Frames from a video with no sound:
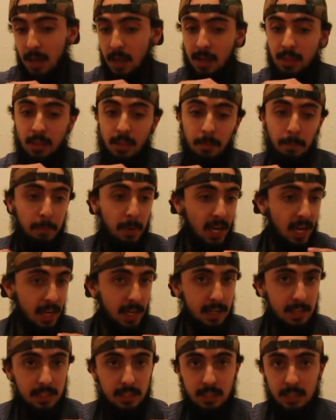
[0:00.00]
and the
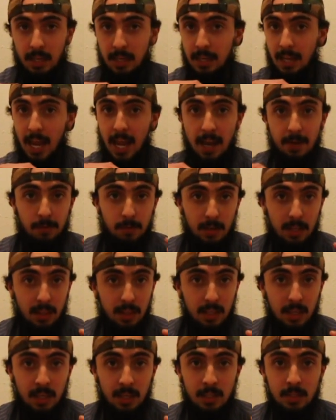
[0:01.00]
bass and
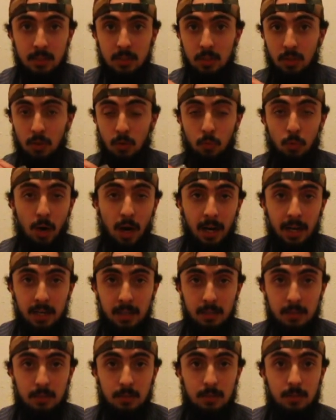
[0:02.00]
everything to the right,